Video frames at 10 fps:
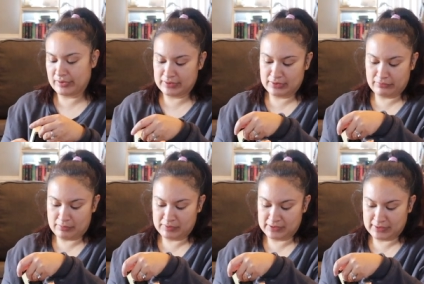This is
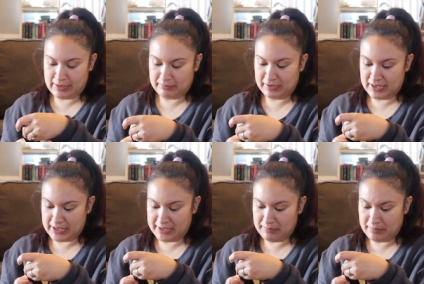from Slim
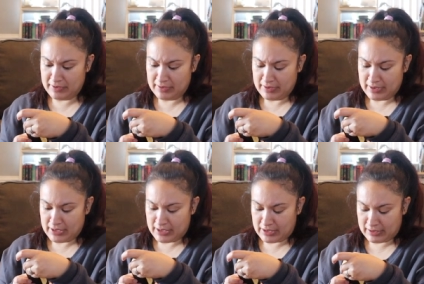Deep,
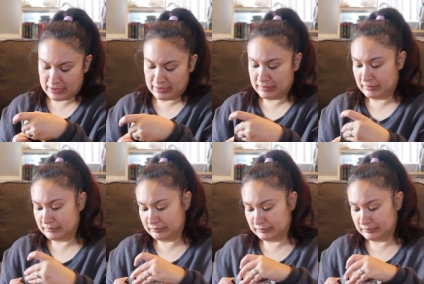and